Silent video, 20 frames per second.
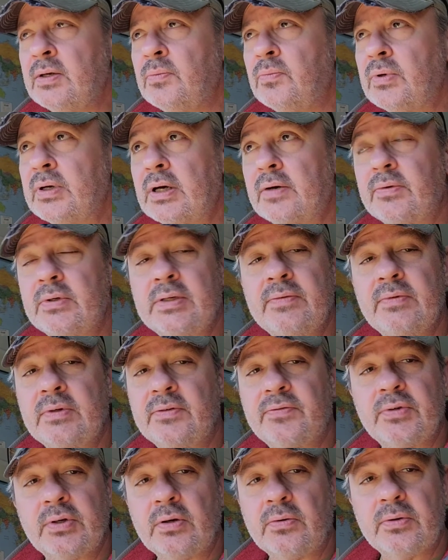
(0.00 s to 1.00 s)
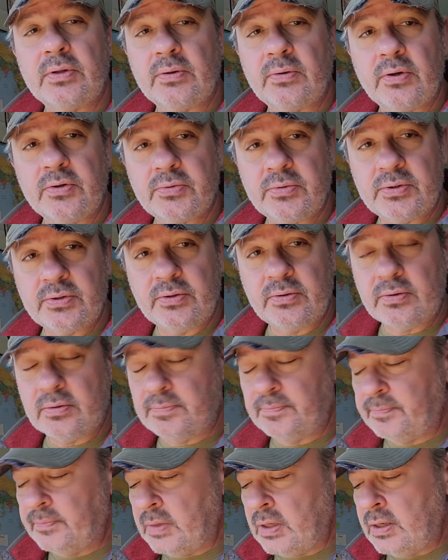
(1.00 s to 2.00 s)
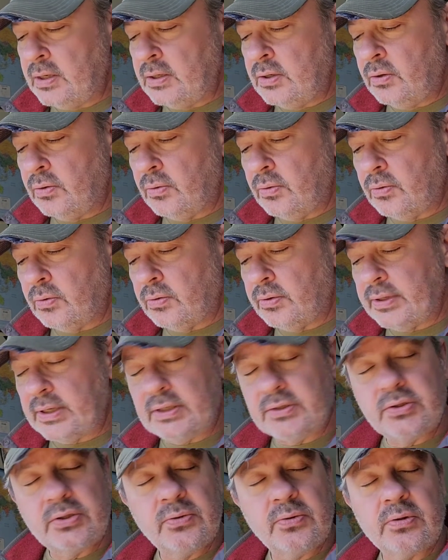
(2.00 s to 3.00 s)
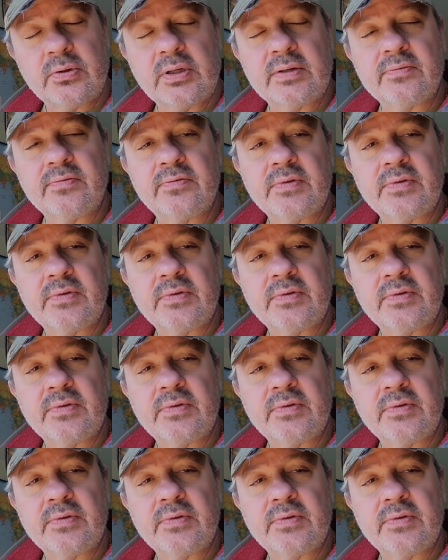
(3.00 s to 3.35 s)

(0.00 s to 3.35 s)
whenever, even if you're going to the grocery store, or that store can